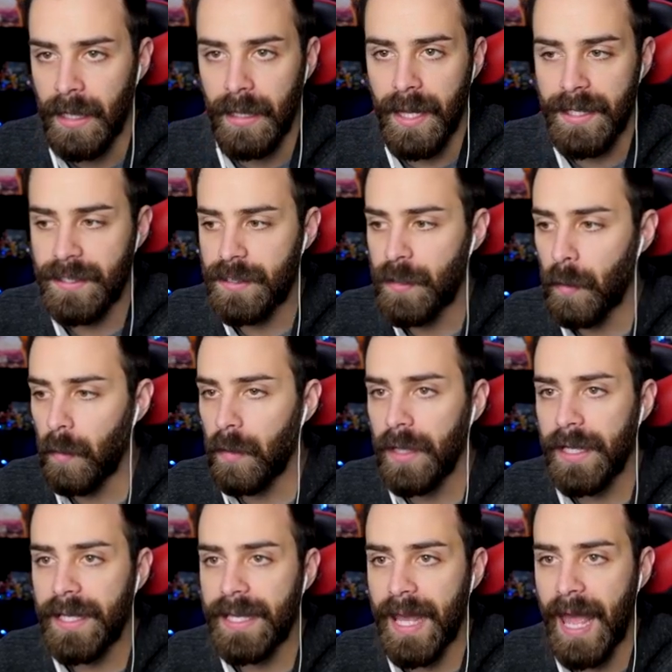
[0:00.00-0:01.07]
Let's duel
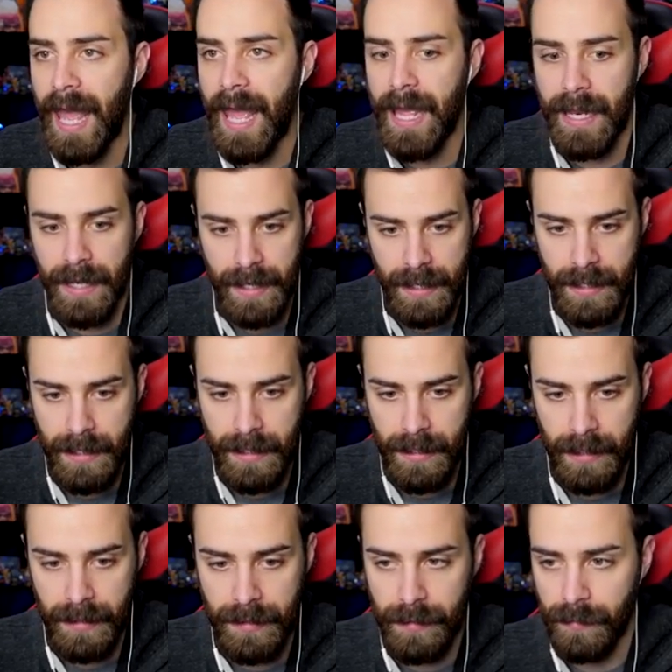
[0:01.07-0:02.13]
again.
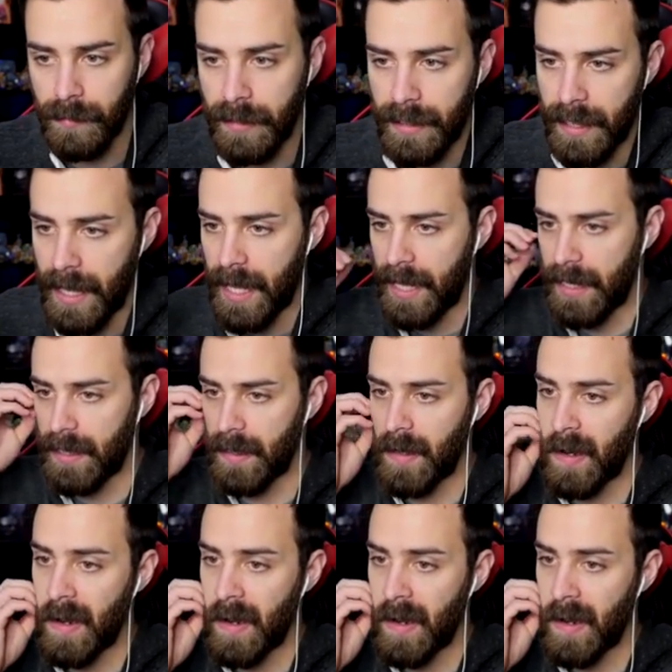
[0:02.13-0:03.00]
Let's duel again.